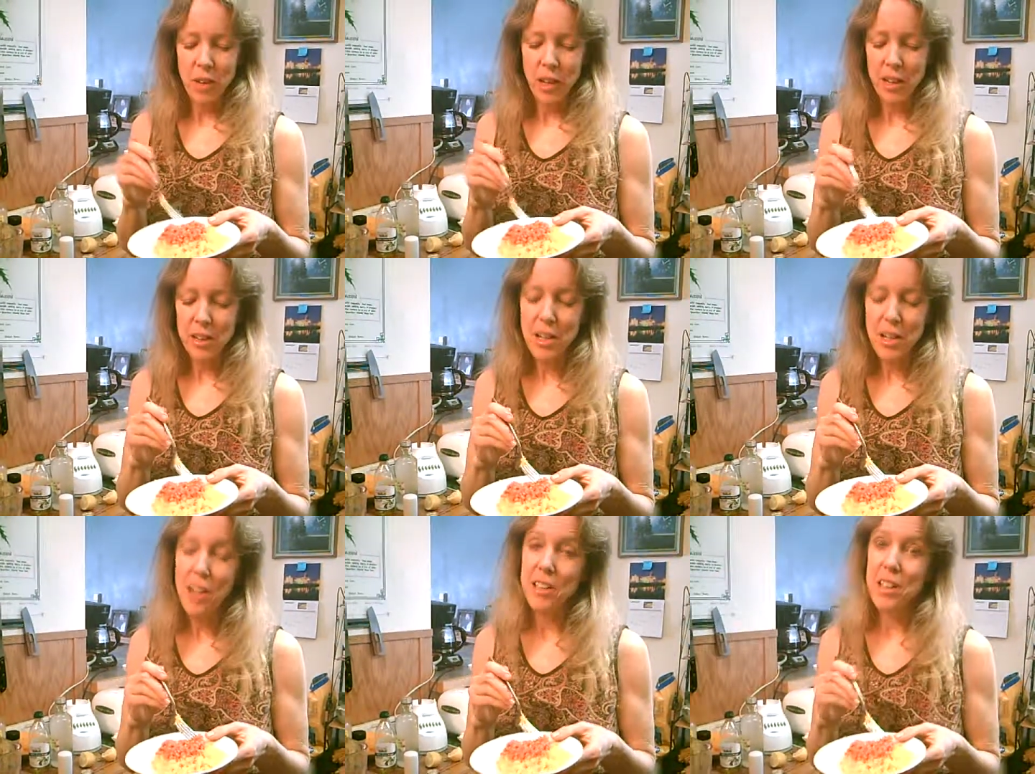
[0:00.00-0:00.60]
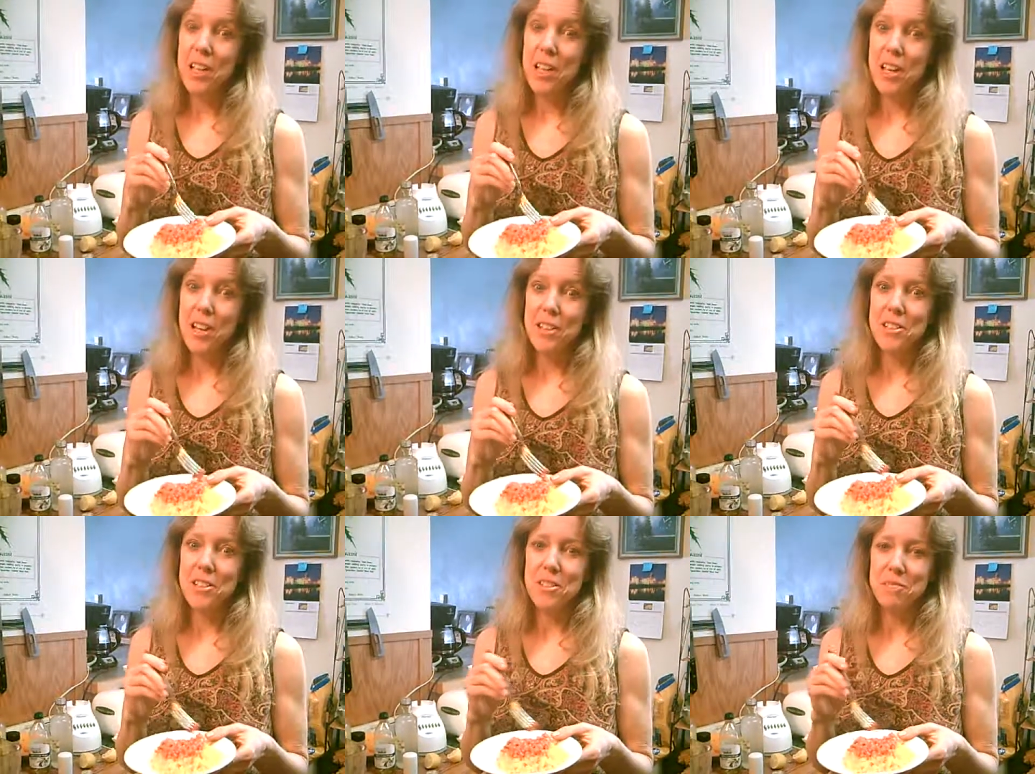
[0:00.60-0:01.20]
and not
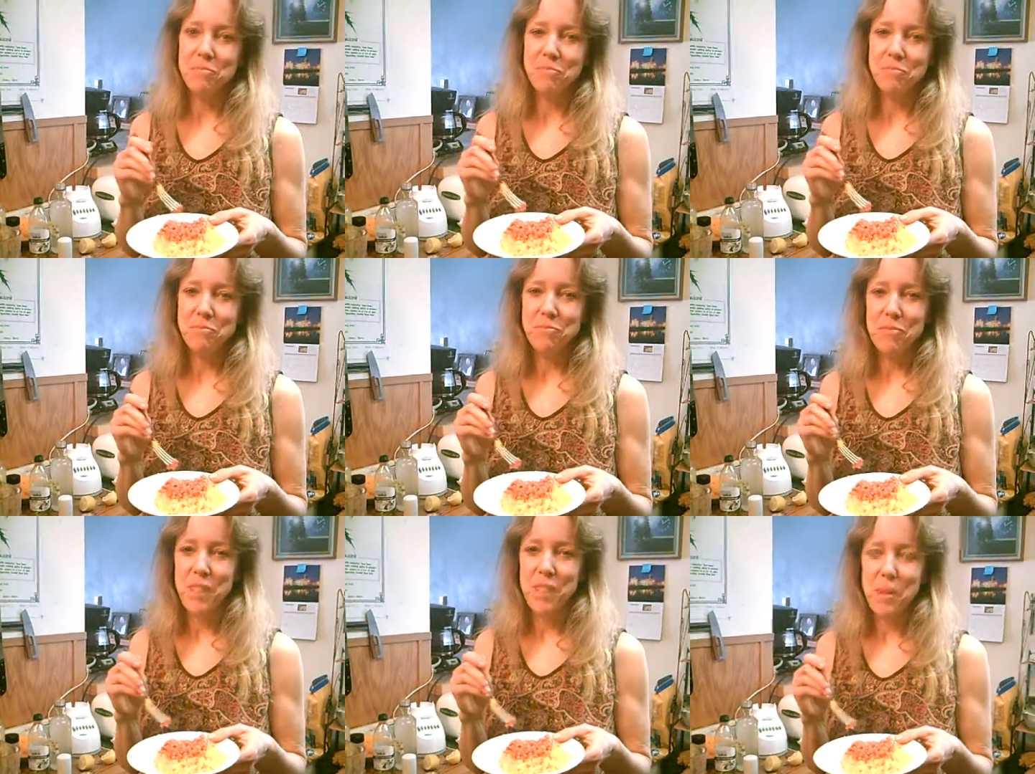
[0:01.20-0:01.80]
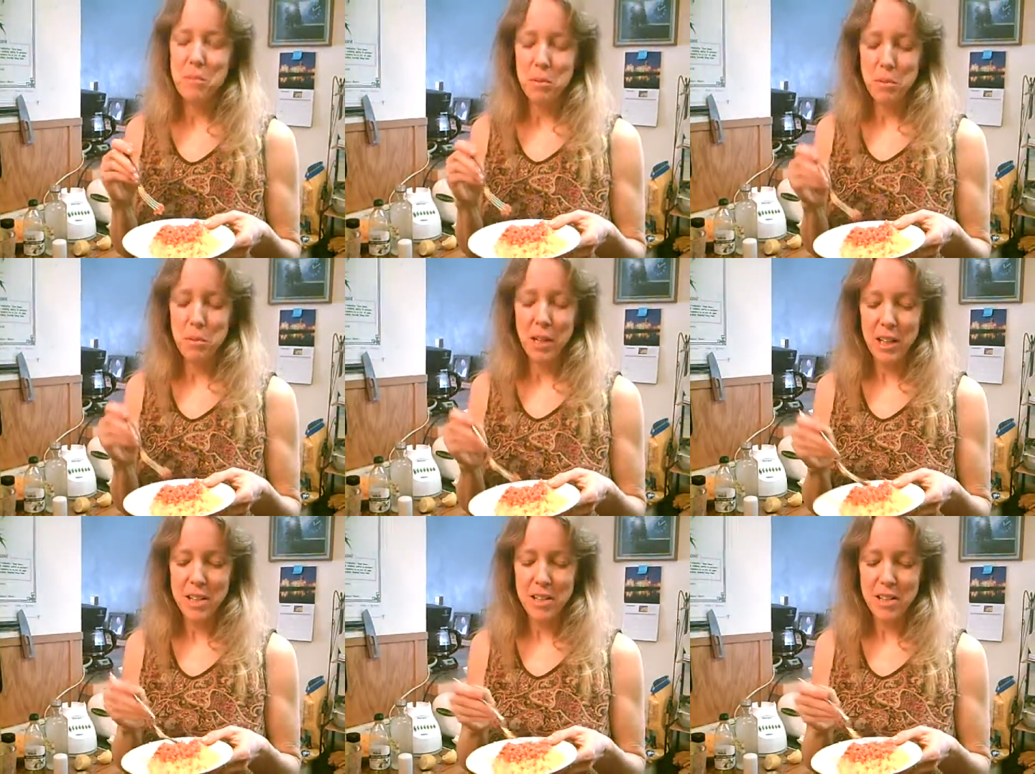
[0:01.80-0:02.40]
canned
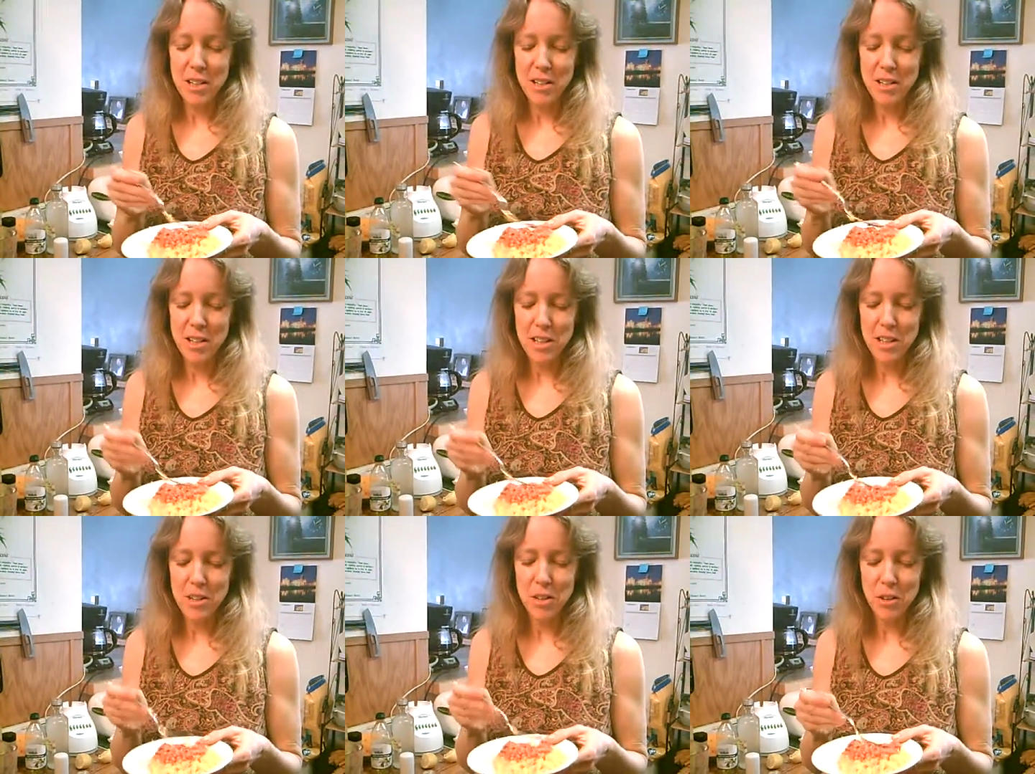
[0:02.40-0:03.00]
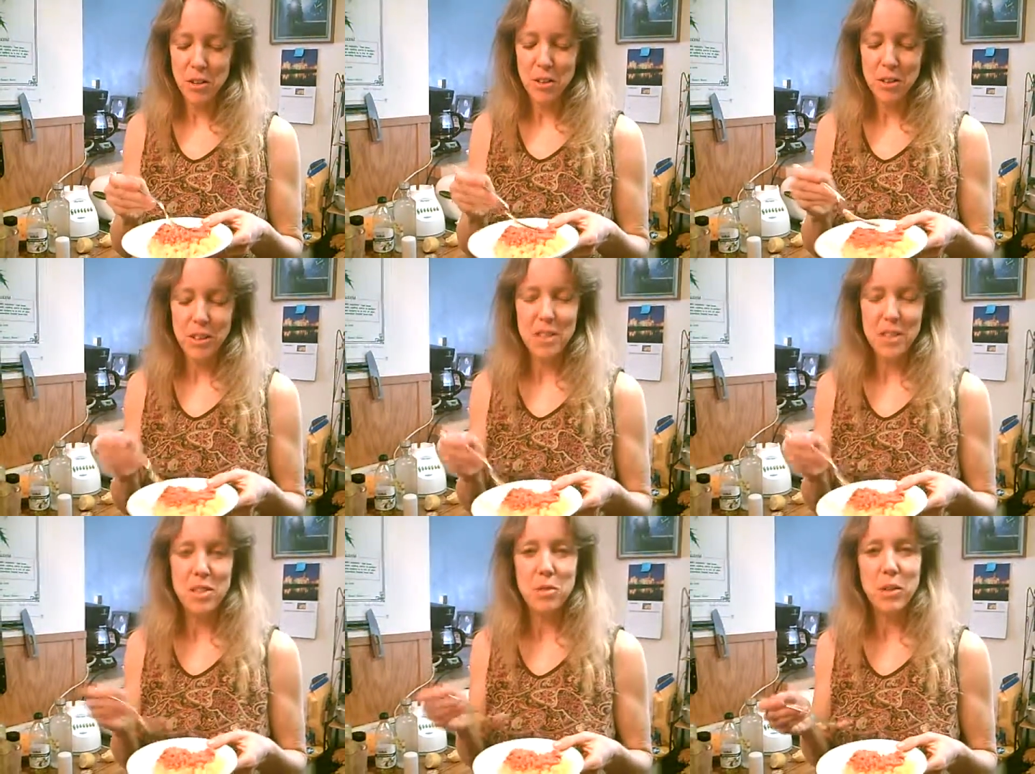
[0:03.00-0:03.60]
spaghetti sauce on your
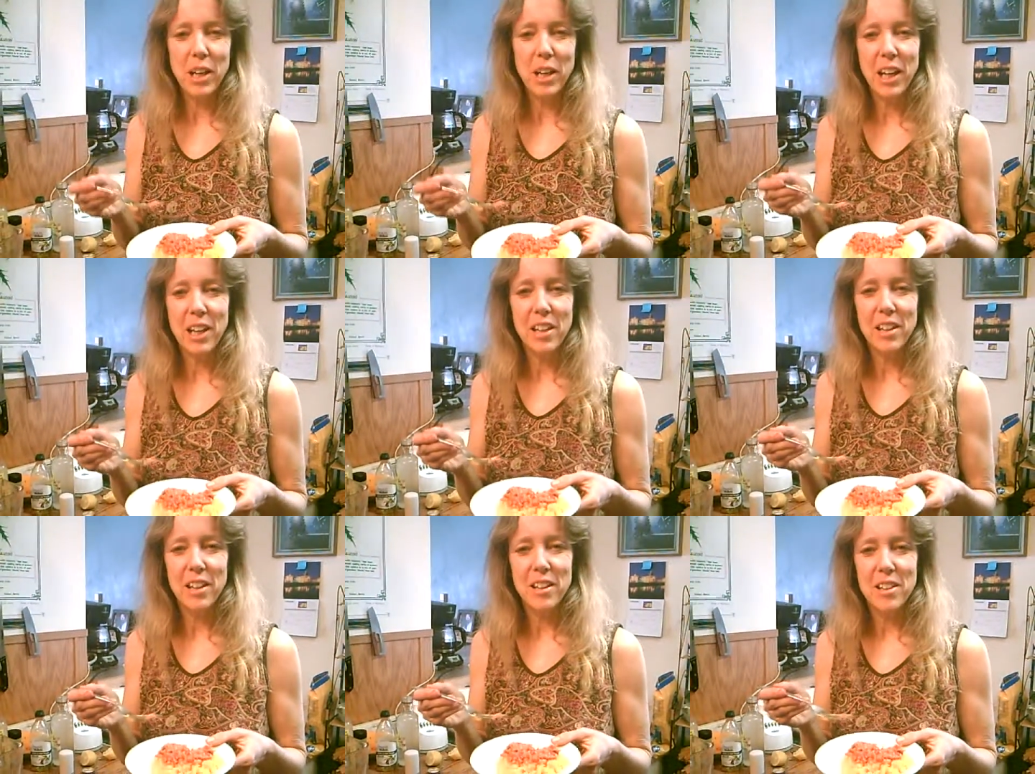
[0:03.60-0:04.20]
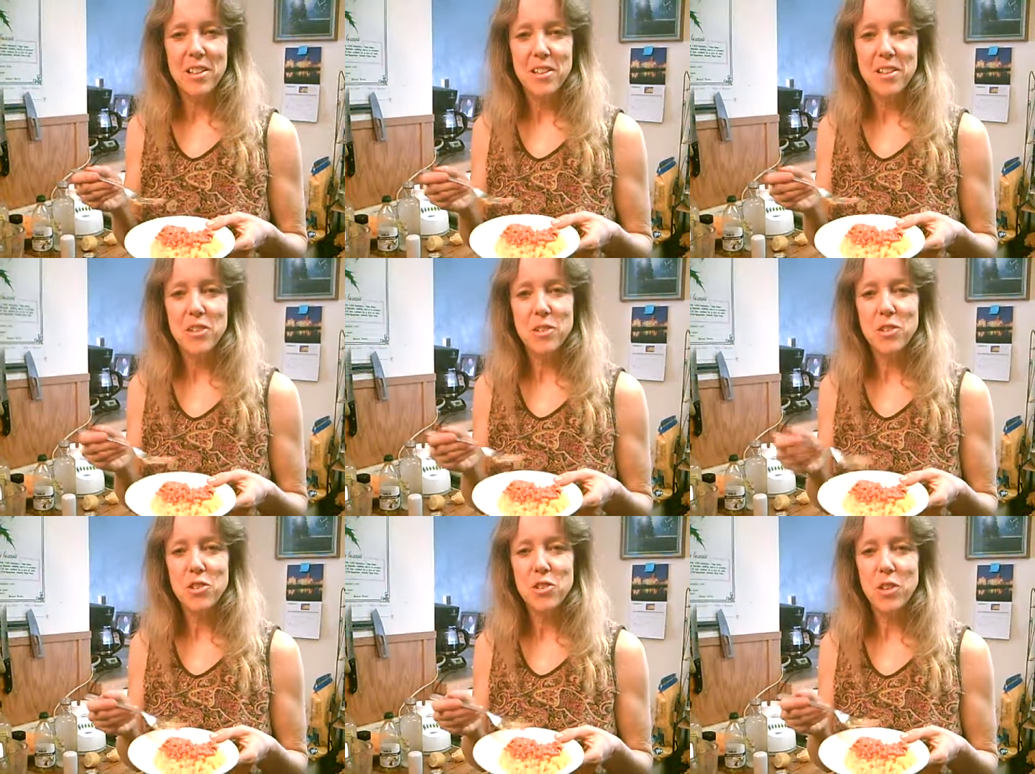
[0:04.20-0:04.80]
spaghetti.
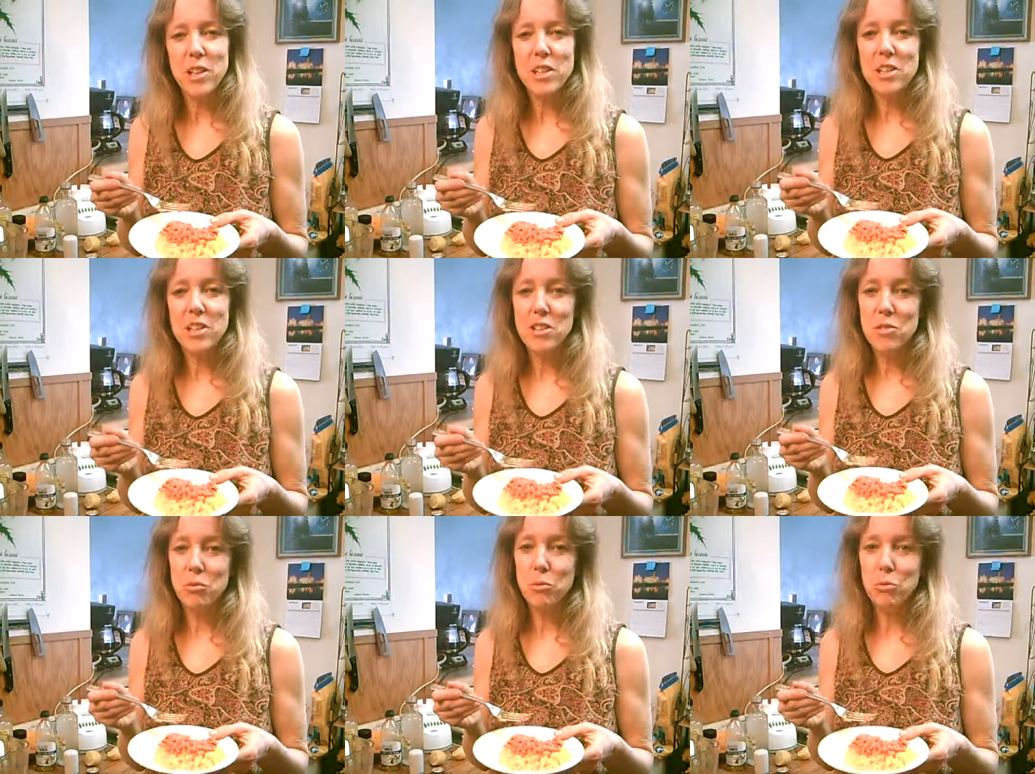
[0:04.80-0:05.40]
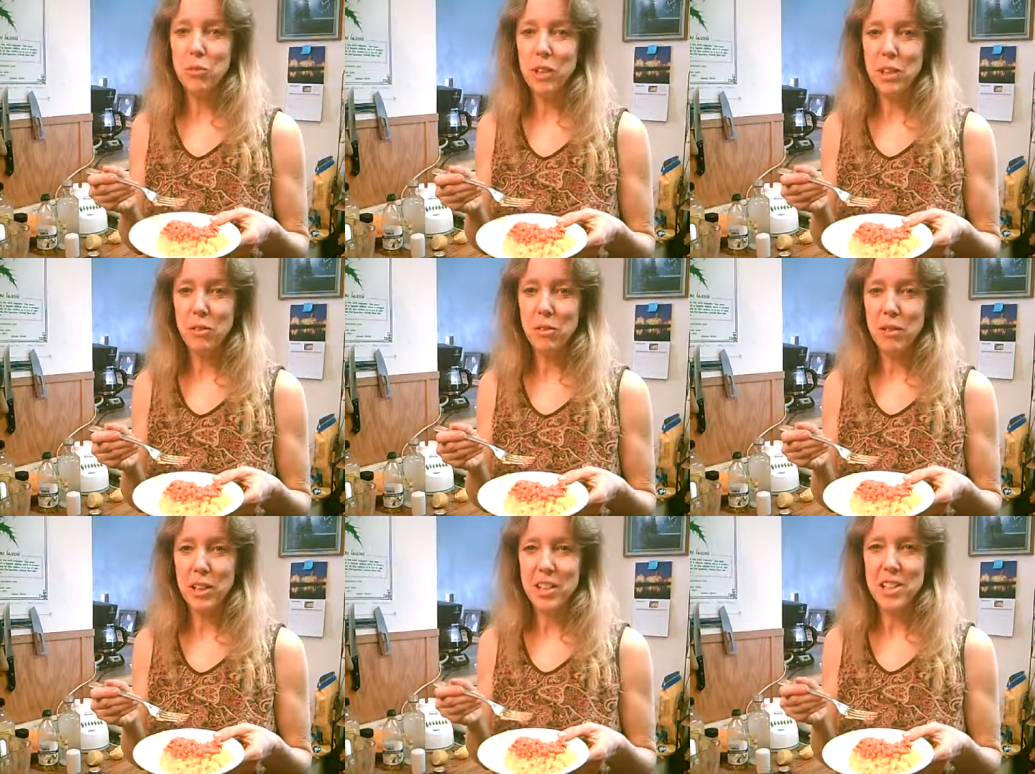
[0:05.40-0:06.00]
So enjoy this. It's
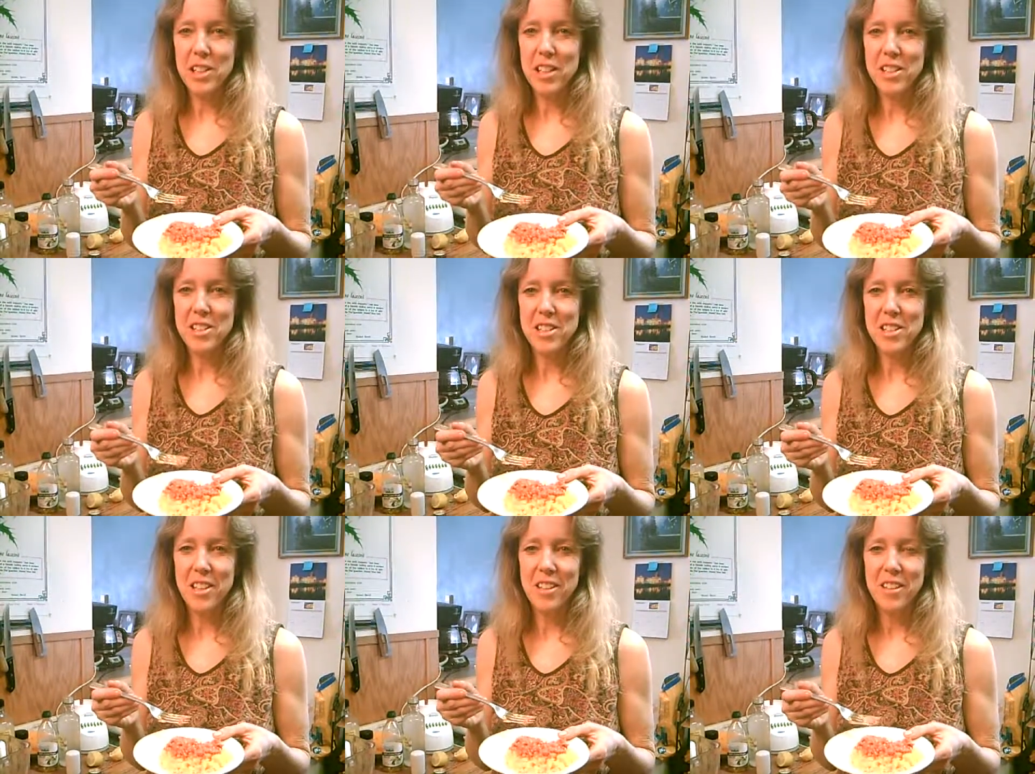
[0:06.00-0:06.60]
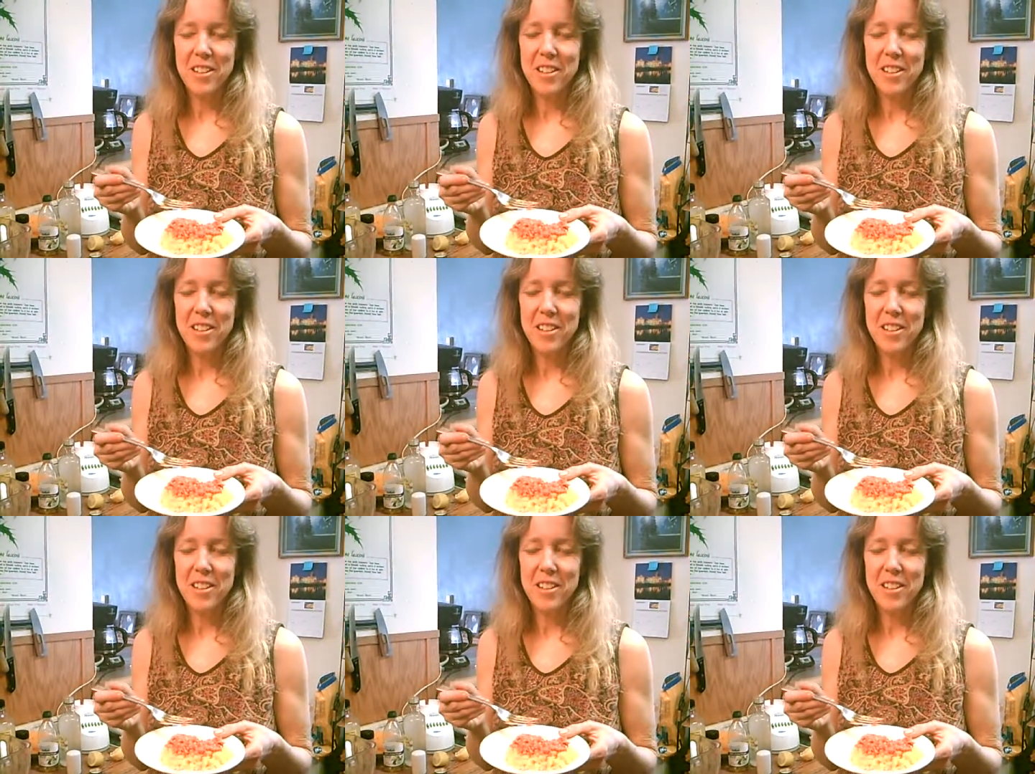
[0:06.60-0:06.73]
really, really tasty.